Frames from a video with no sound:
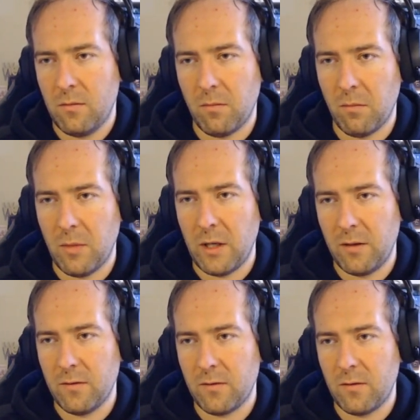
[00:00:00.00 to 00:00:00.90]

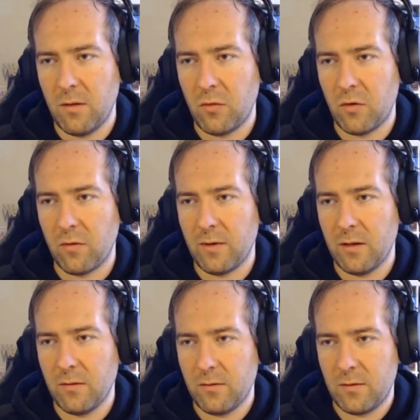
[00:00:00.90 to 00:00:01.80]
Minus number of
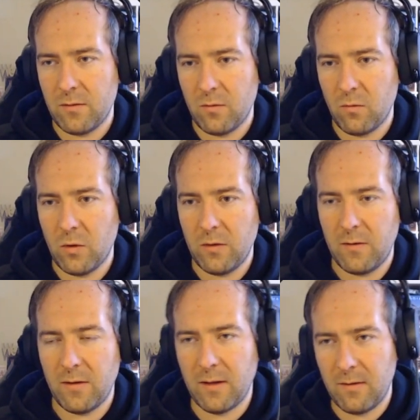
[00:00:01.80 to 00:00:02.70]
elves,
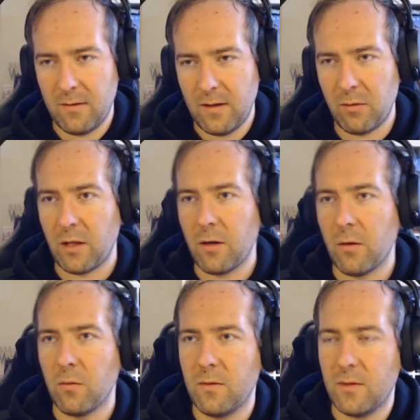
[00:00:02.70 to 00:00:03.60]
110. There we
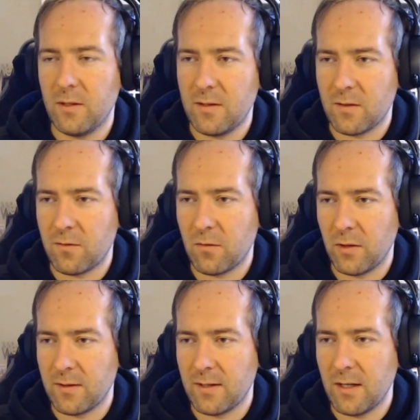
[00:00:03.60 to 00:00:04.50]
go. This is for the
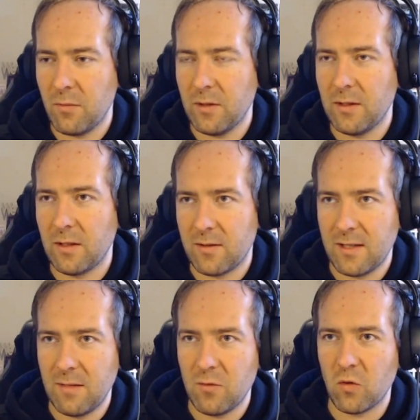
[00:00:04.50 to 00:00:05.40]
example. That
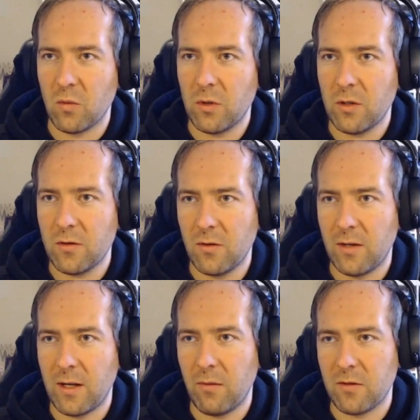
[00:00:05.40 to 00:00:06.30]
seems to work. So
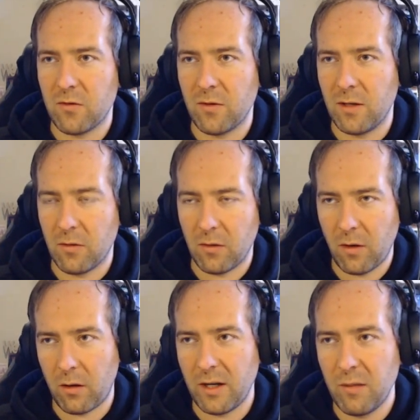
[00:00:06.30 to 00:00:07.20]
now let's run it on
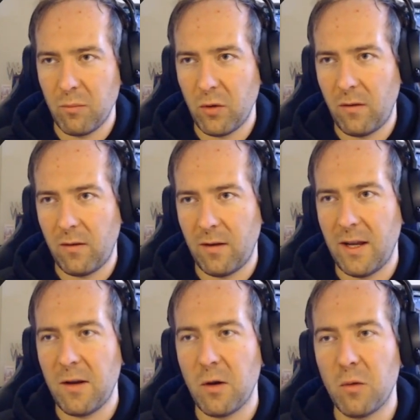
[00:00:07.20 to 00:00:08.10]
our input
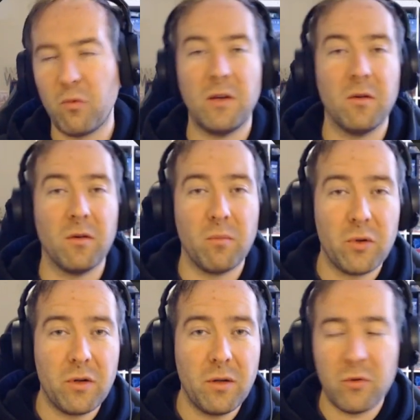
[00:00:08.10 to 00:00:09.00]
and hope we don't
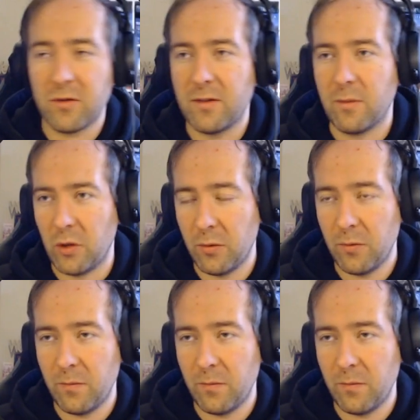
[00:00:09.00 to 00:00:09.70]
burn up our CPU.